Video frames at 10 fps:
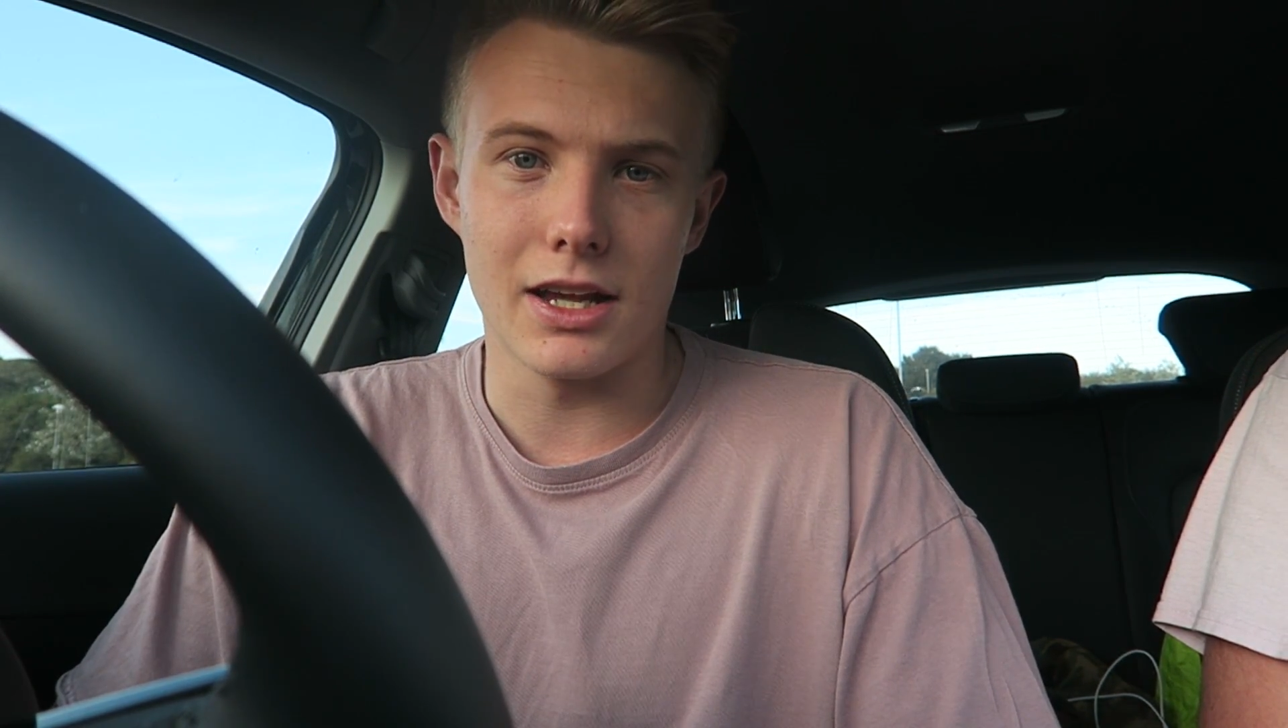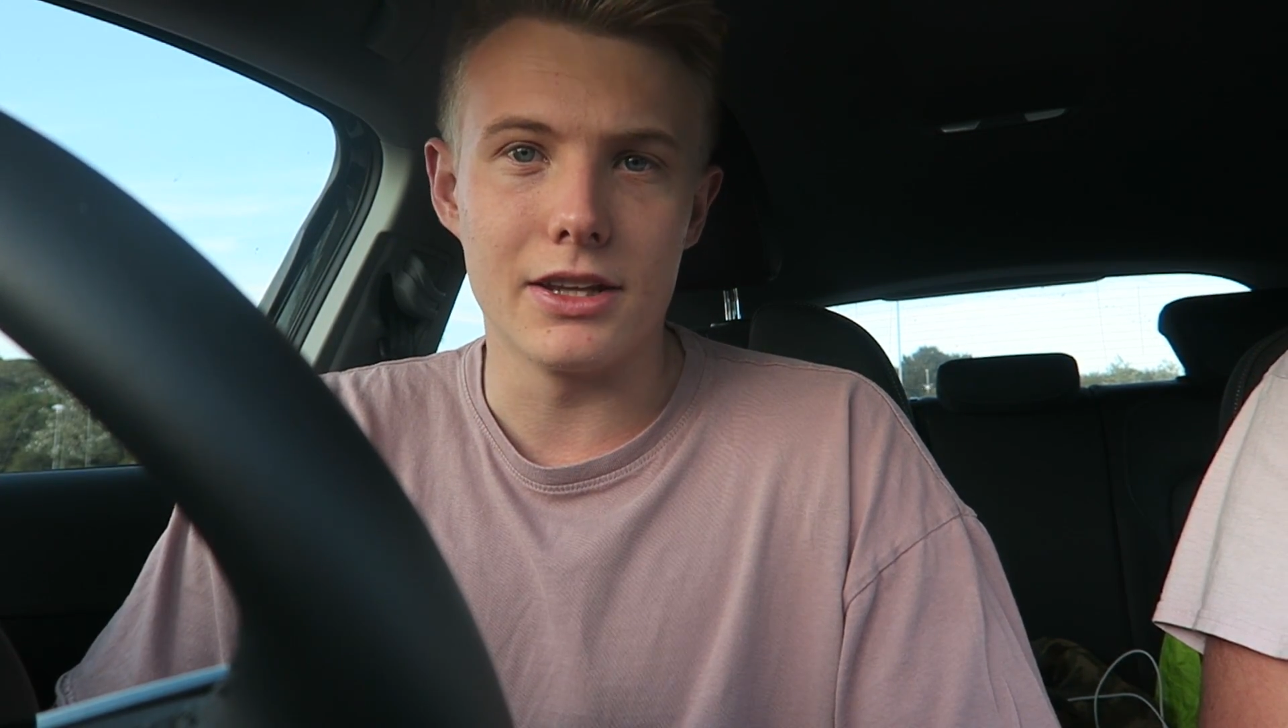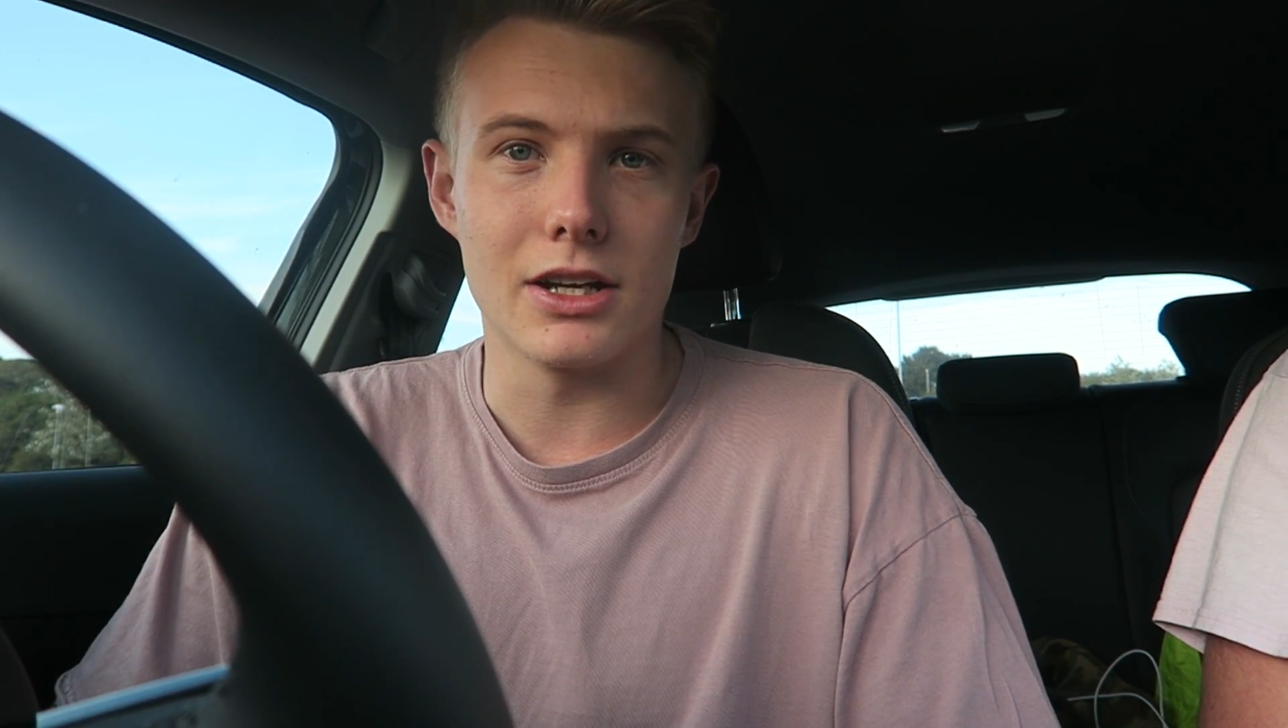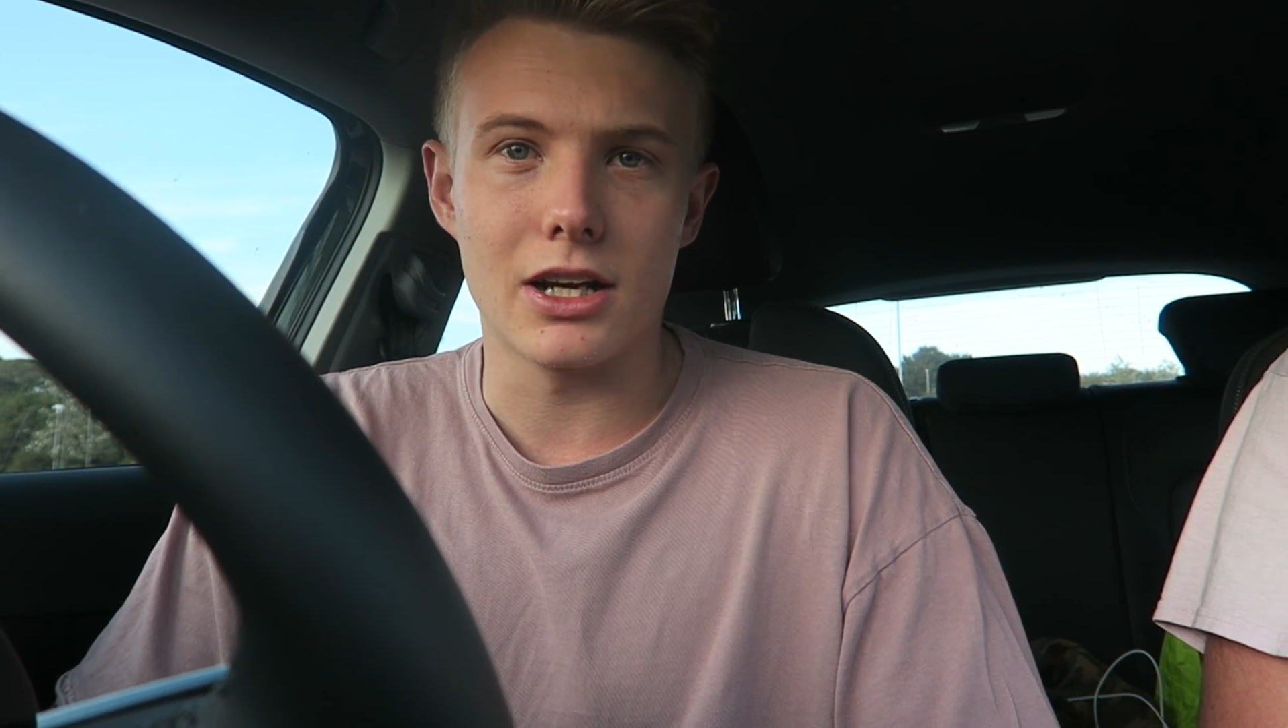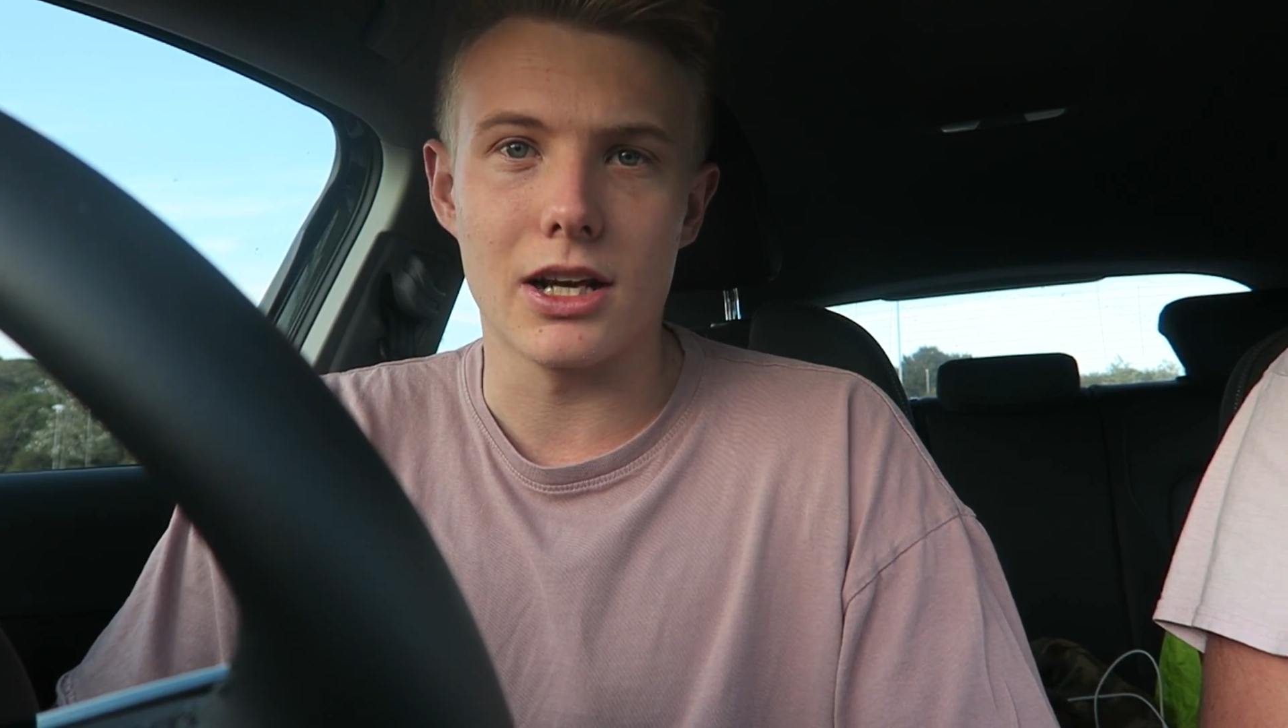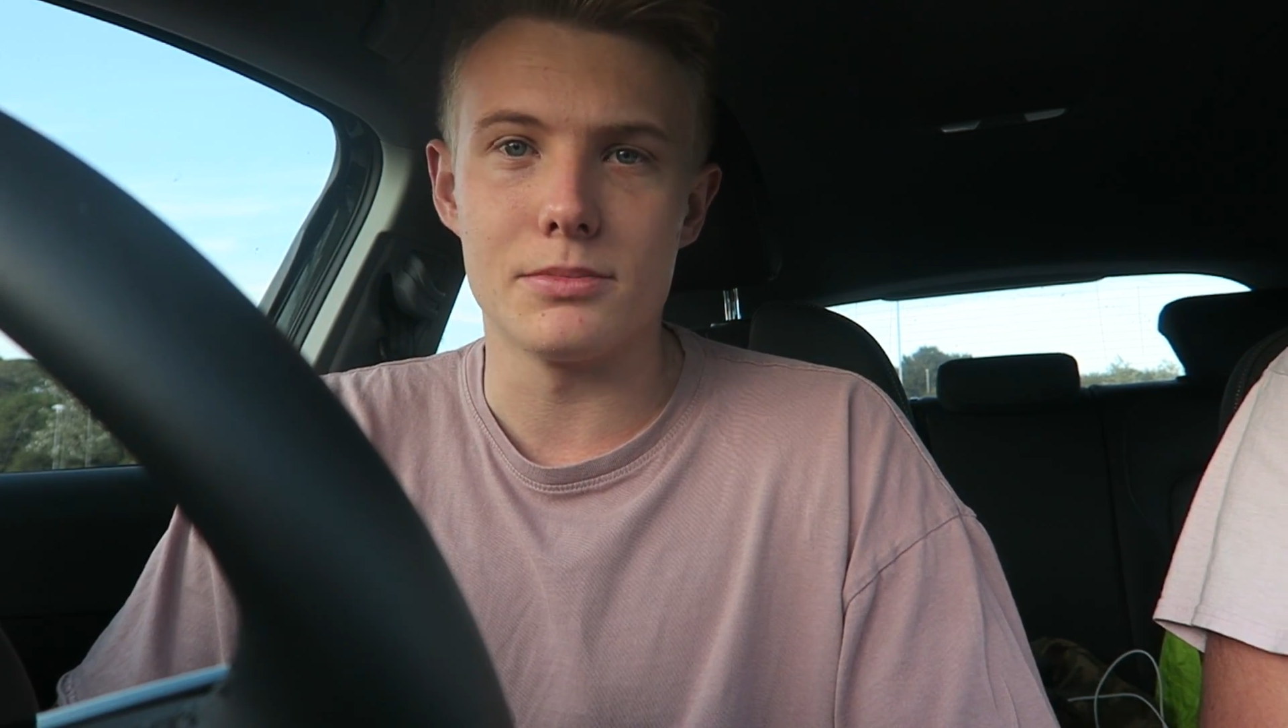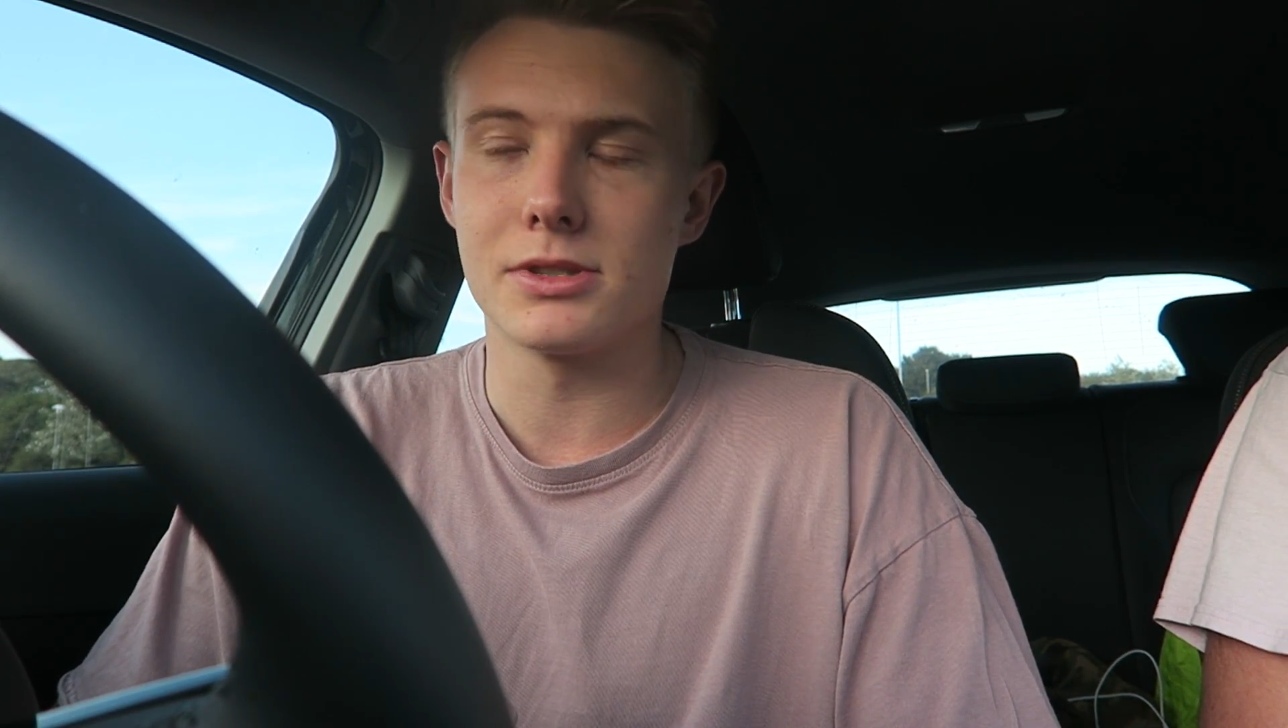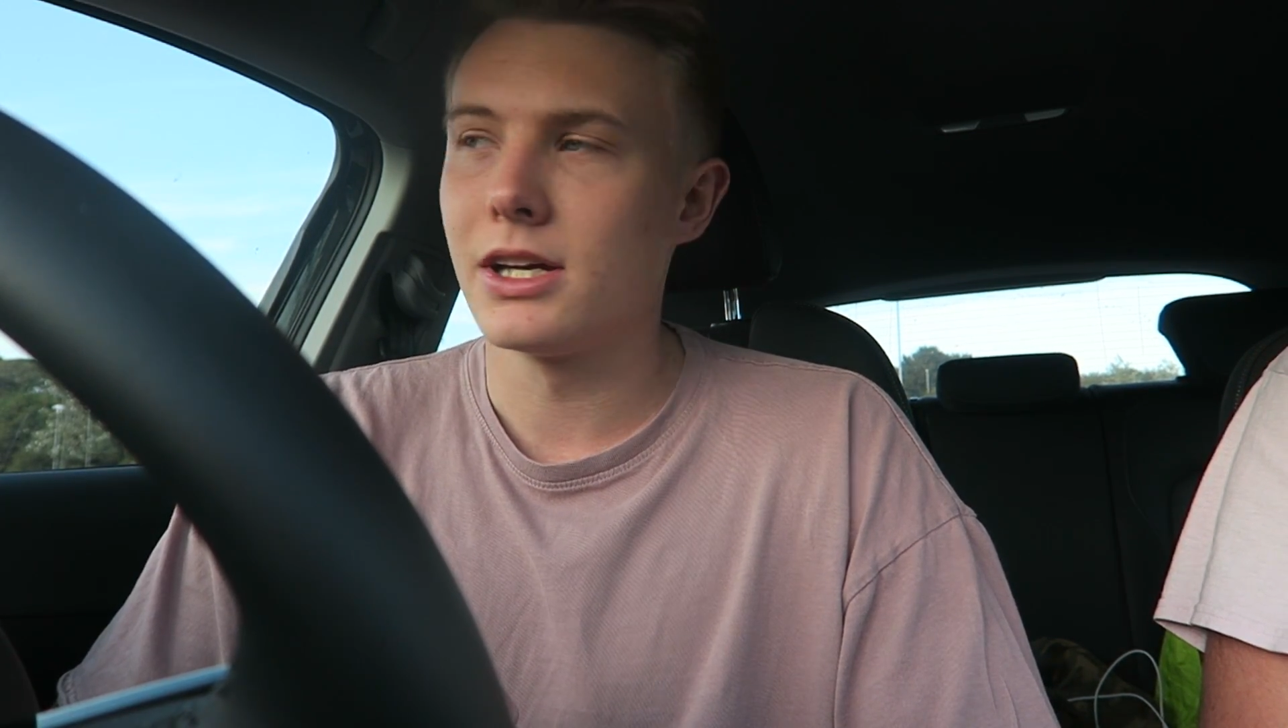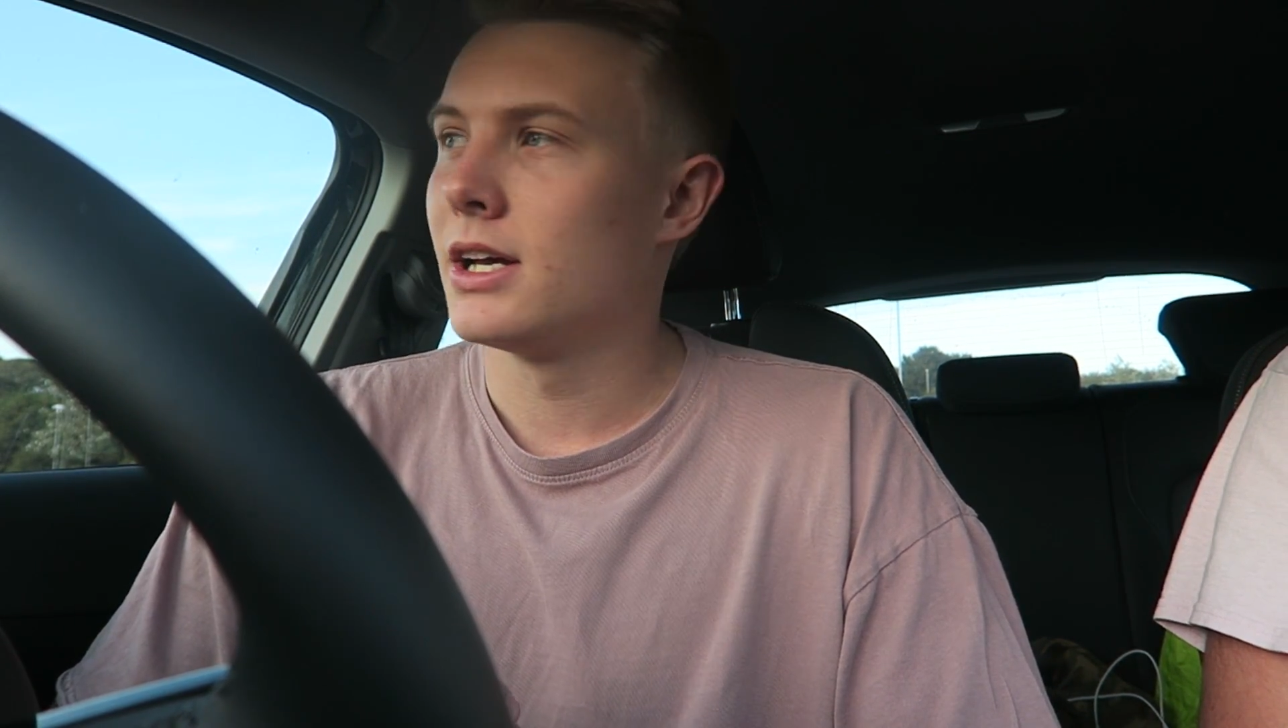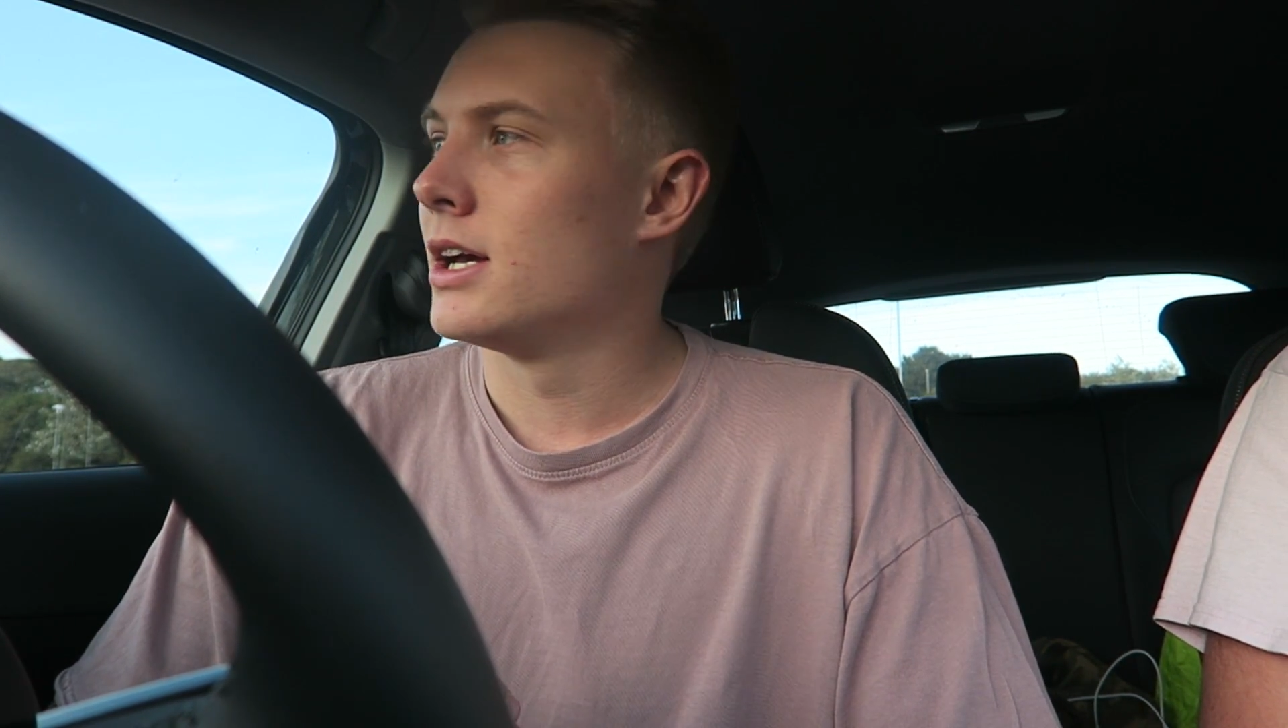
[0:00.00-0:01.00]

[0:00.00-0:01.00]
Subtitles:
London clubs.